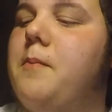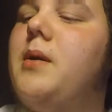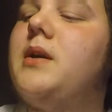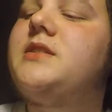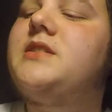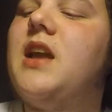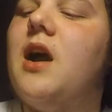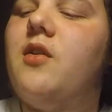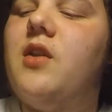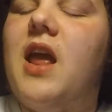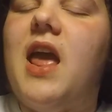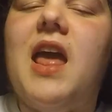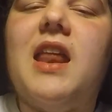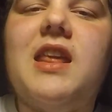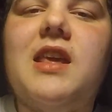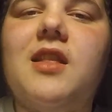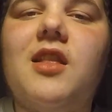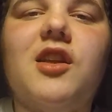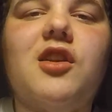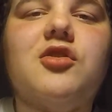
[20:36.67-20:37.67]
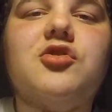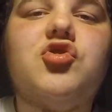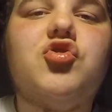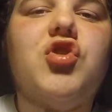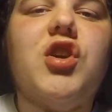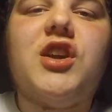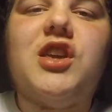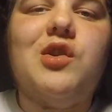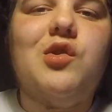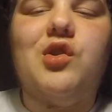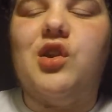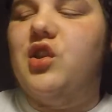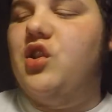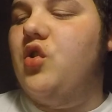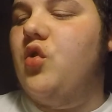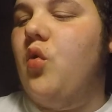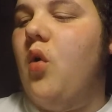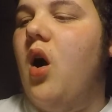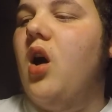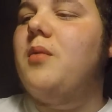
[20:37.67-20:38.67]
Bust out any little trick you can
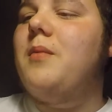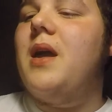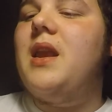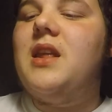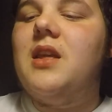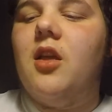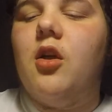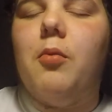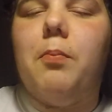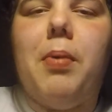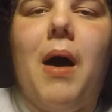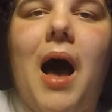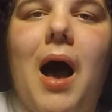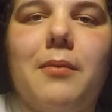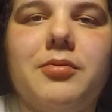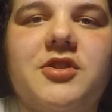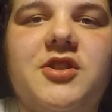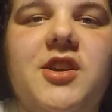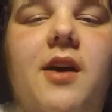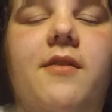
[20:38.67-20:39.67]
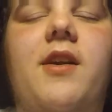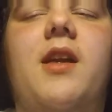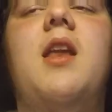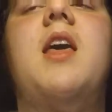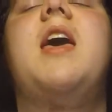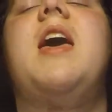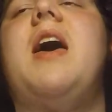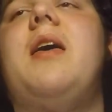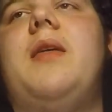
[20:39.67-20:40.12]
do on them, any little pop shove it,